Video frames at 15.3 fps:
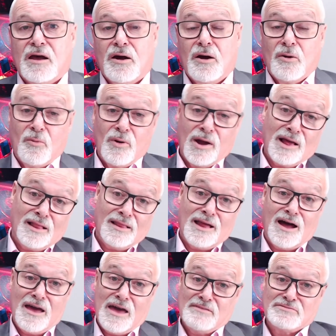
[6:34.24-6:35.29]
Well,
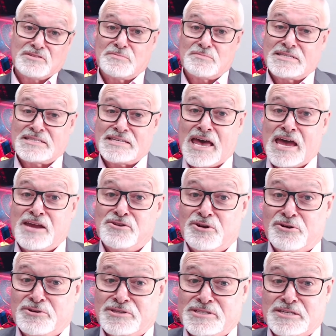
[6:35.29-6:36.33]
I have some sad
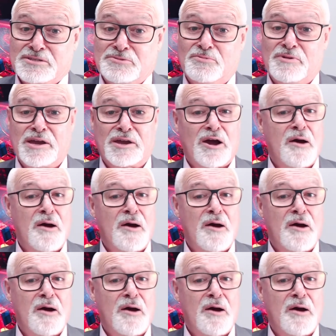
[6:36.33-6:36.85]
news this week.